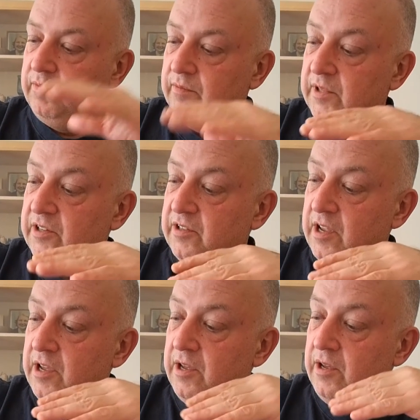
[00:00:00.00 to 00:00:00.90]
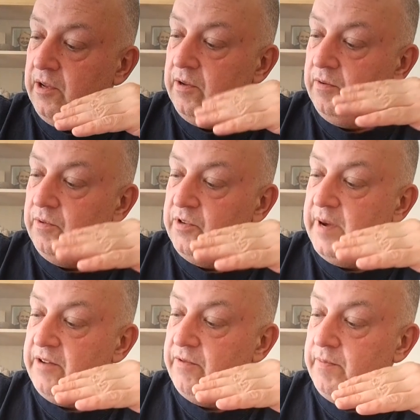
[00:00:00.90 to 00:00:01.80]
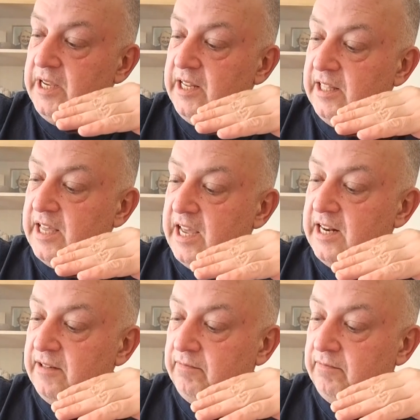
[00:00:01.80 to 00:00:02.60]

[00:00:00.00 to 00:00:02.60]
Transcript: Just would you mind repeating that?